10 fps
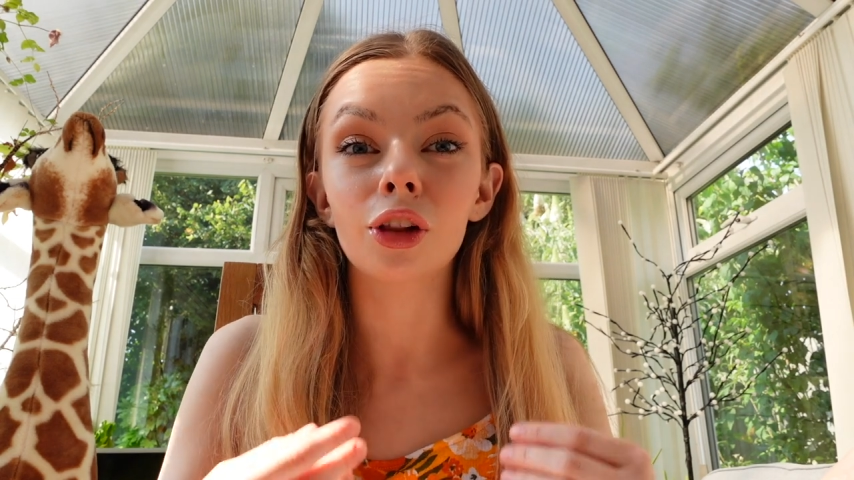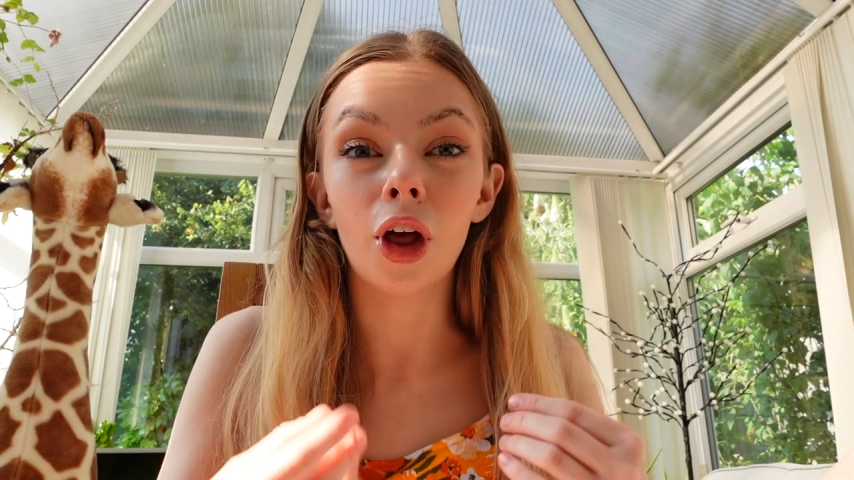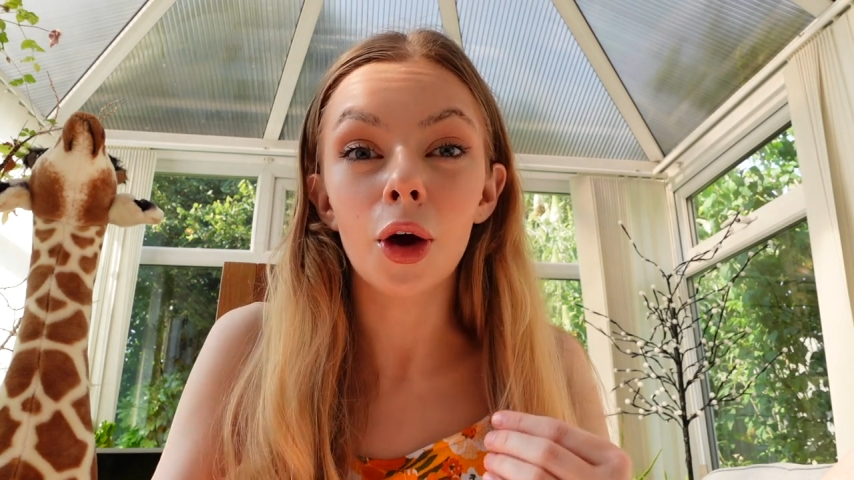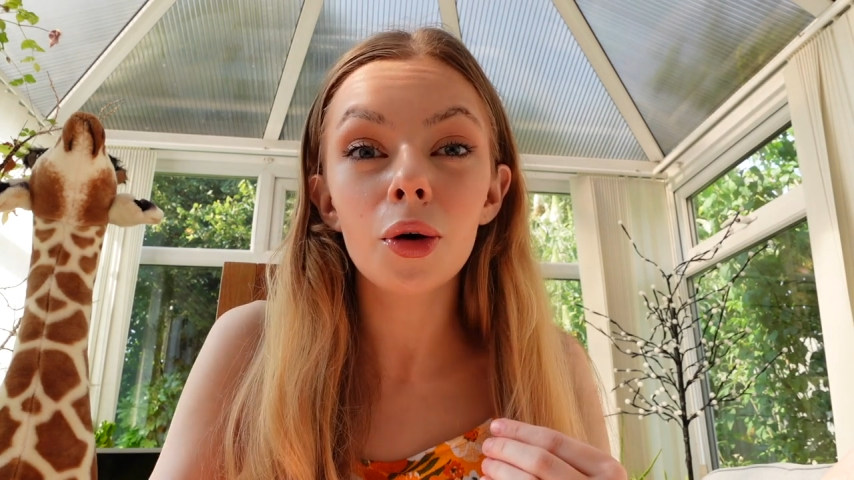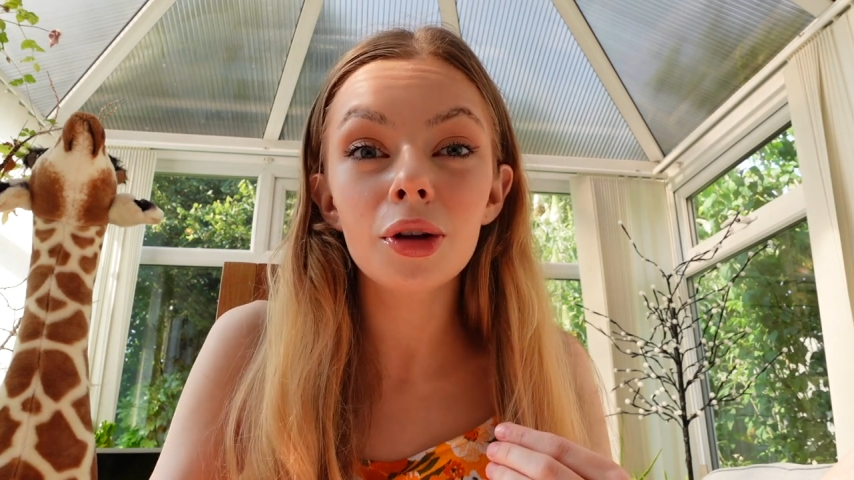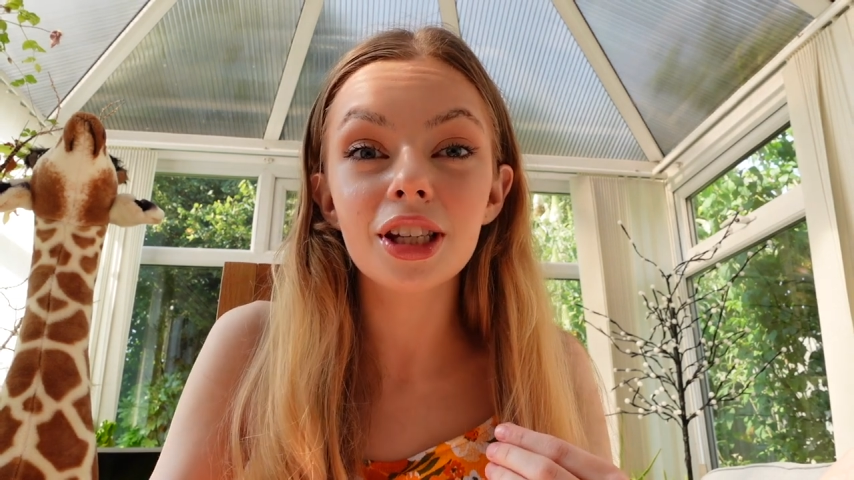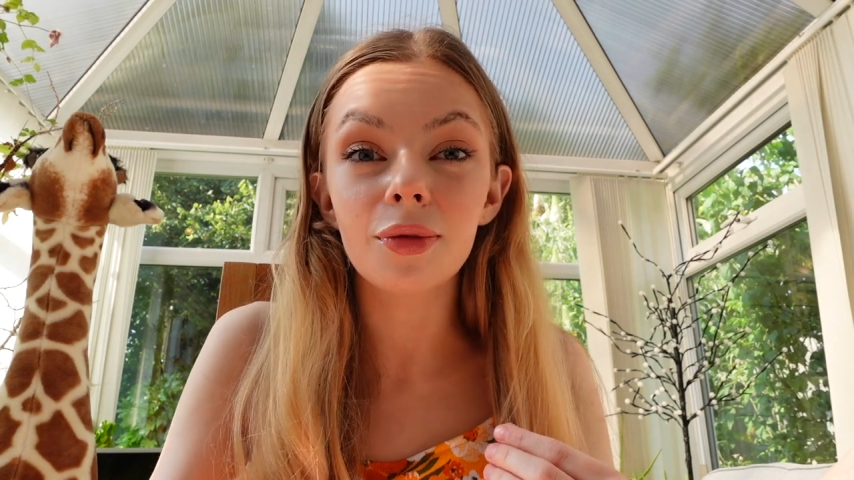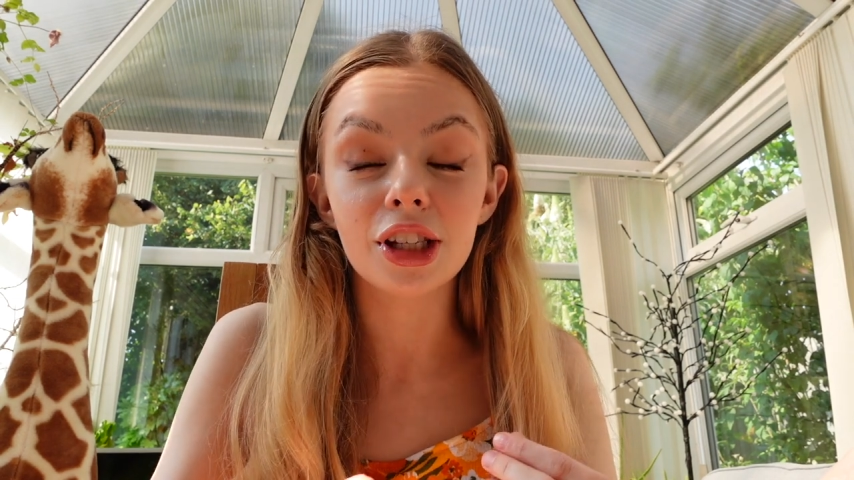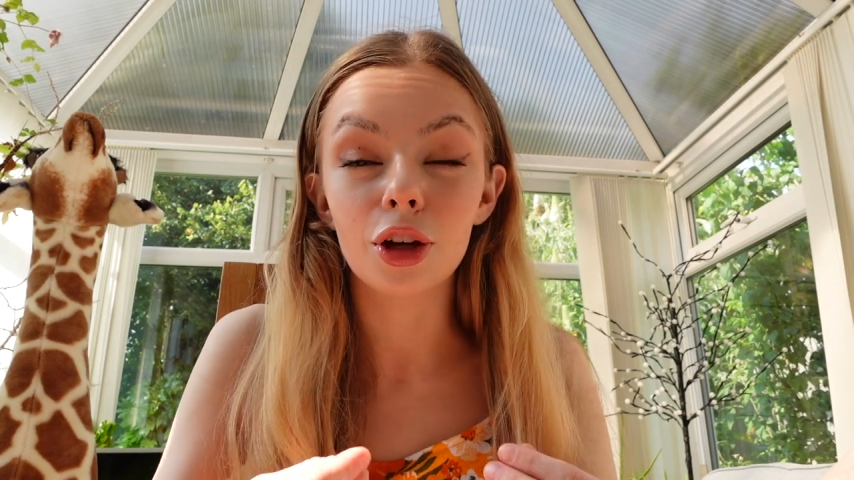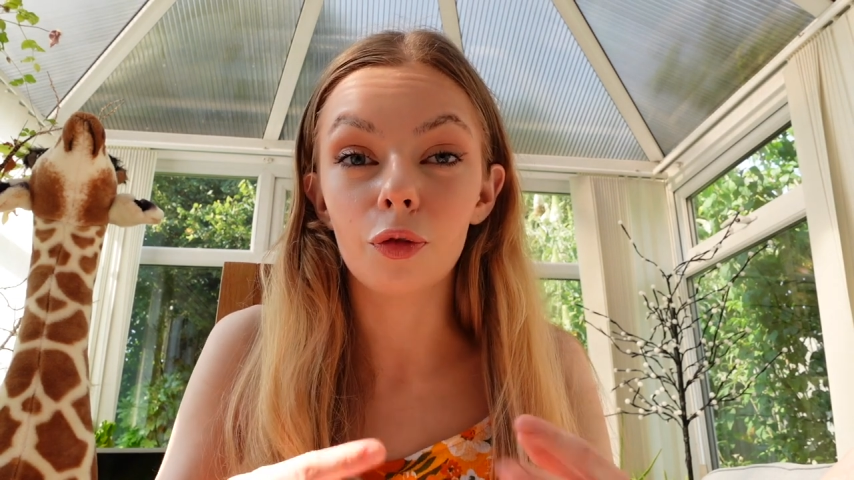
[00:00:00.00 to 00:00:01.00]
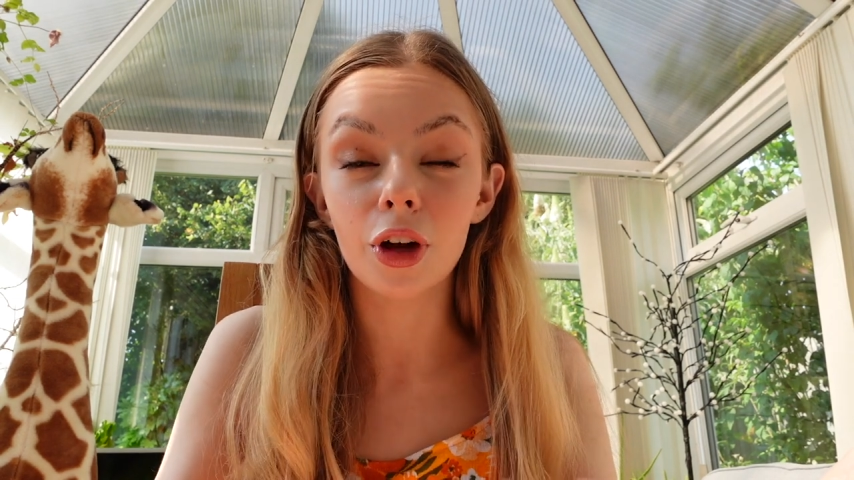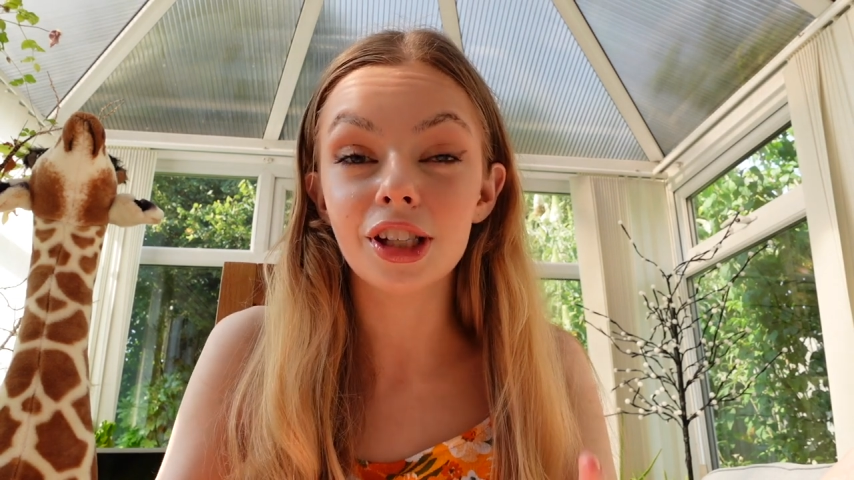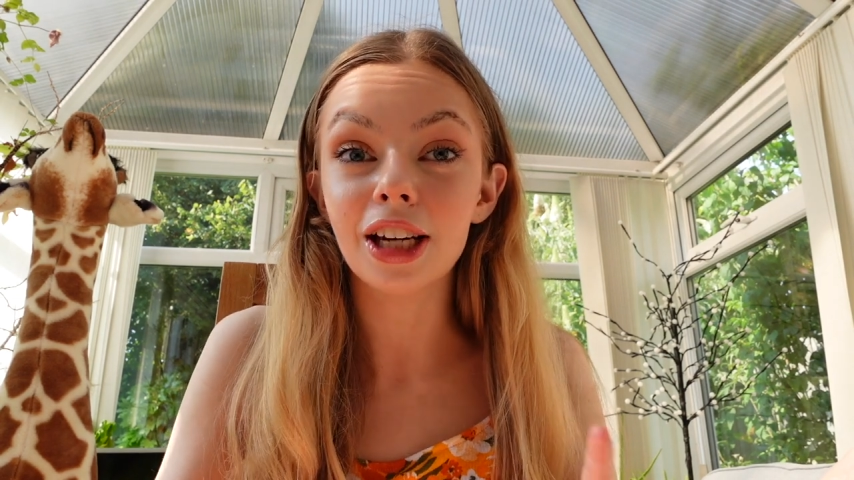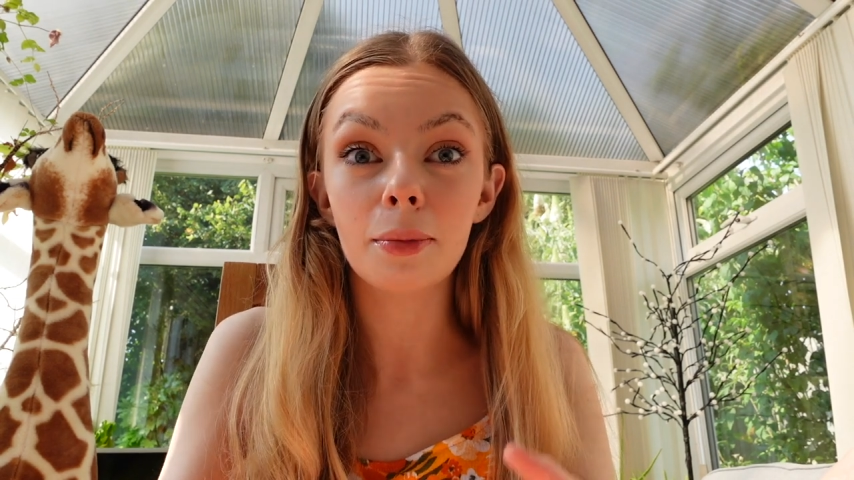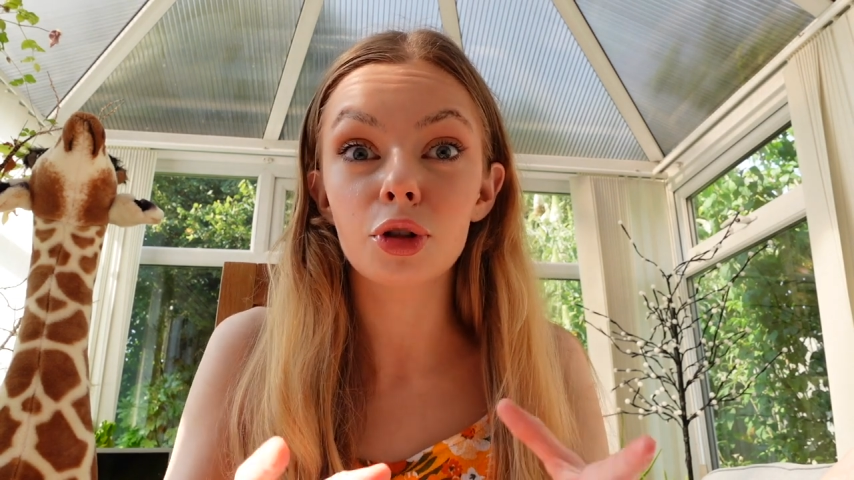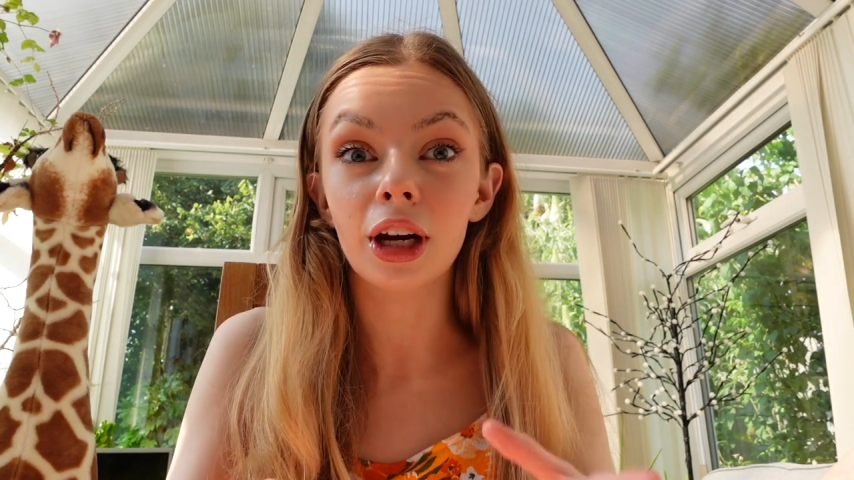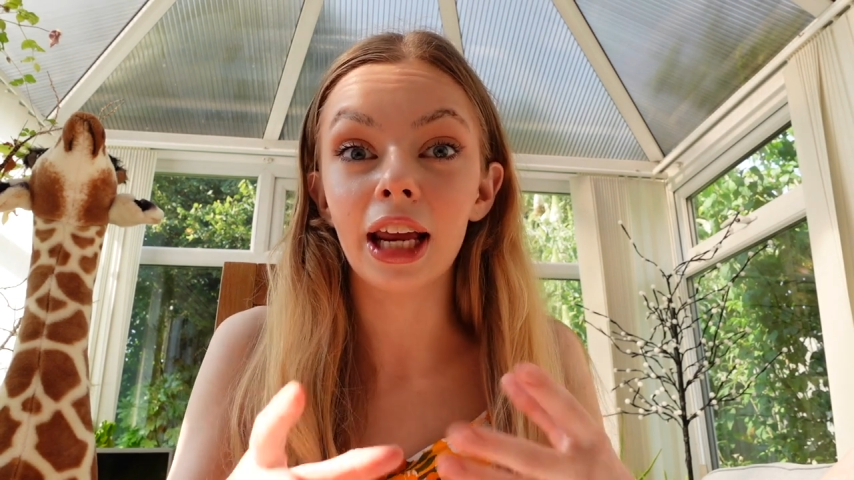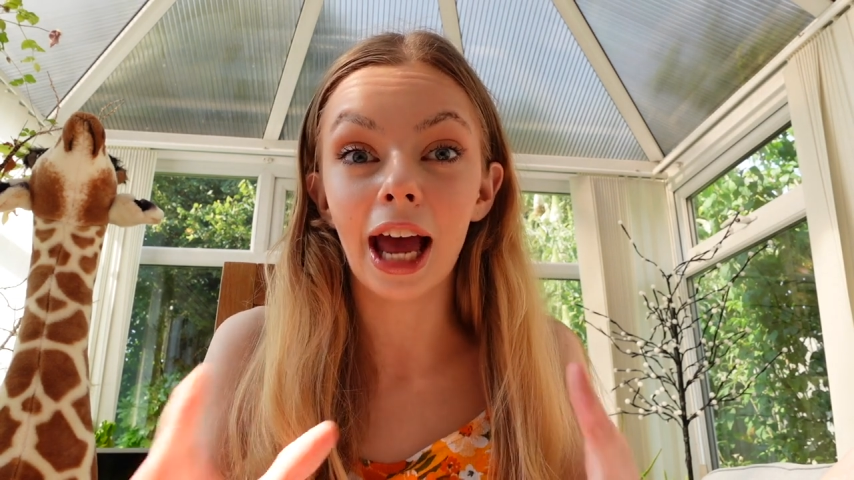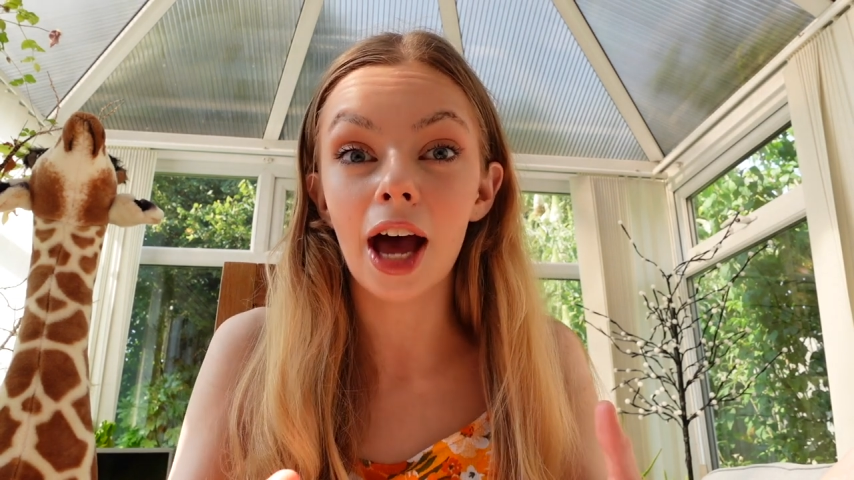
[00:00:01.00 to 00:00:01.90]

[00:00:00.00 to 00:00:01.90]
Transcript: loads if it's your first time drinking